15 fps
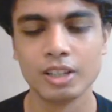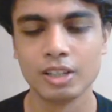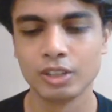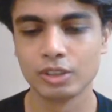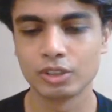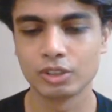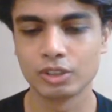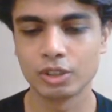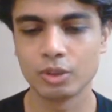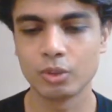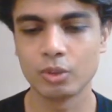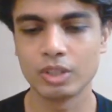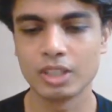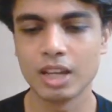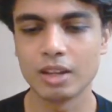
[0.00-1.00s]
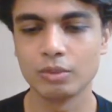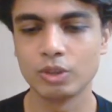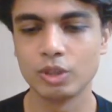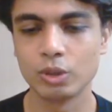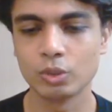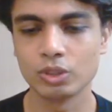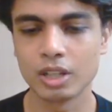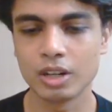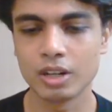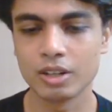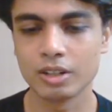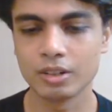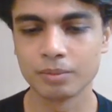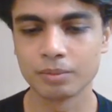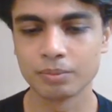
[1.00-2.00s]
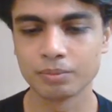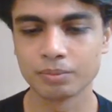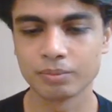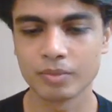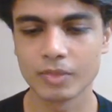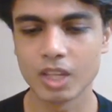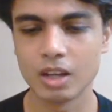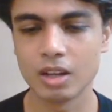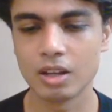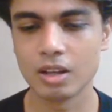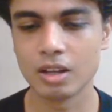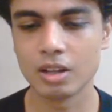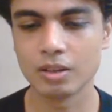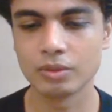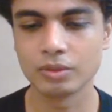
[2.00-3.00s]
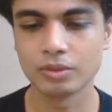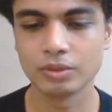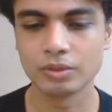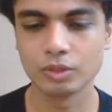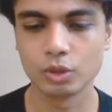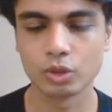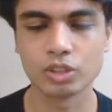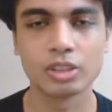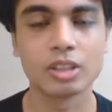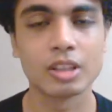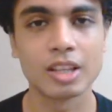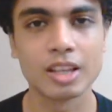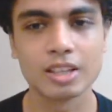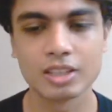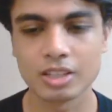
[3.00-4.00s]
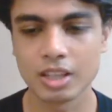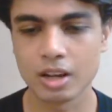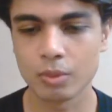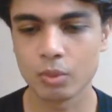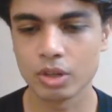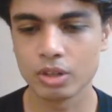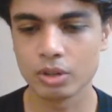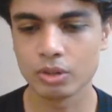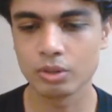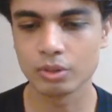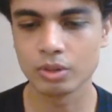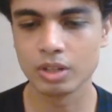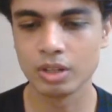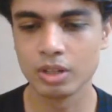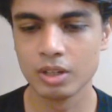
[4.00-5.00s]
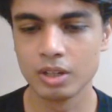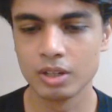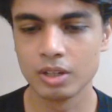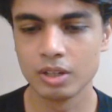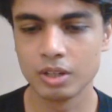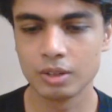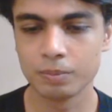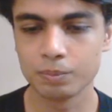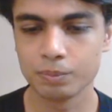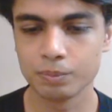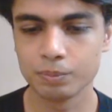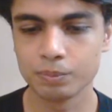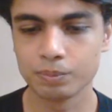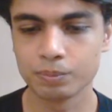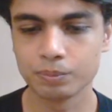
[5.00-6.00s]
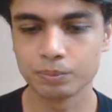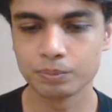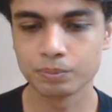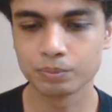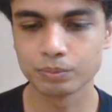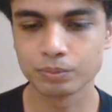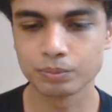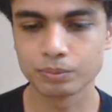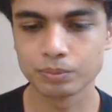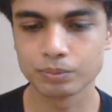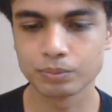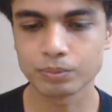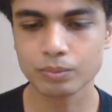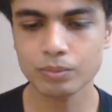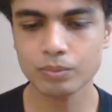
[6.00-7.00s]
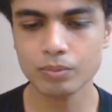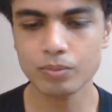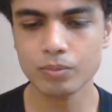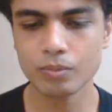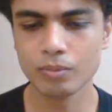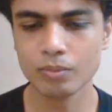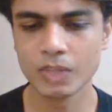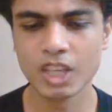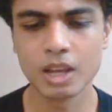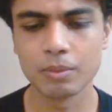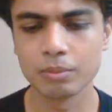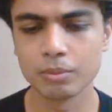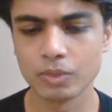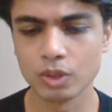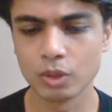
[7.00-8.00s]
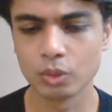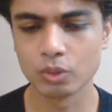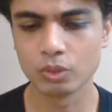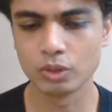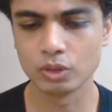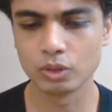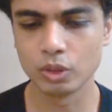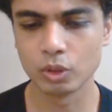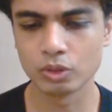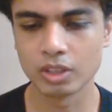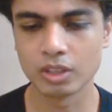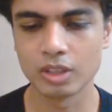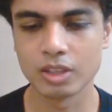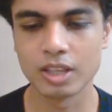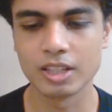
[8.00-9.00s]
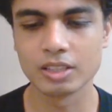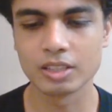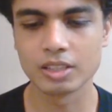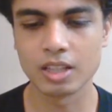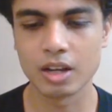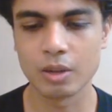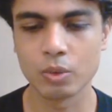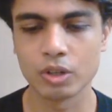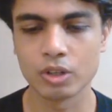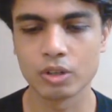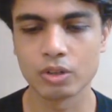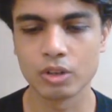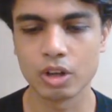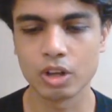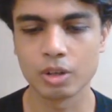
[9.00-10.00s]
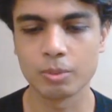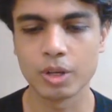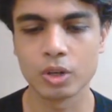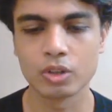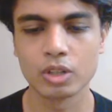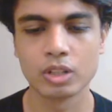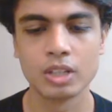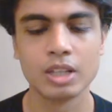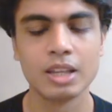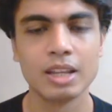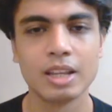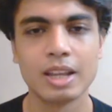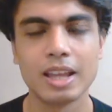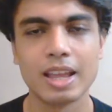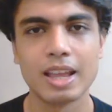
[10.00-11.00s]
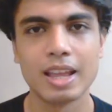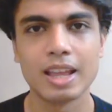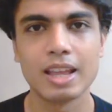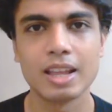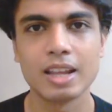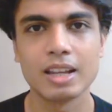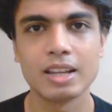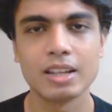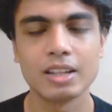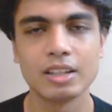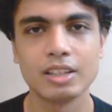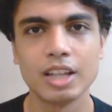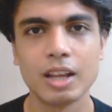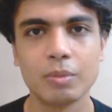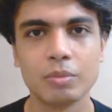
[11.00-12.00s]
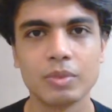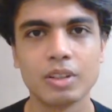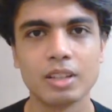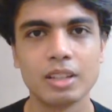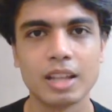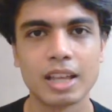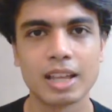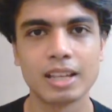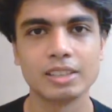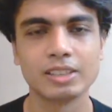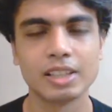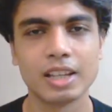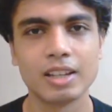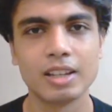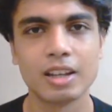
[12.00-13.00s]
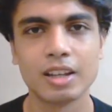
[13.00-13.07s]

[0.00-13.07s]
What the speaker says: so yeah, uh, those are the things that I wanted to. Mm, yeah, those are the things that I wanted to talk about. And yeah, like I said,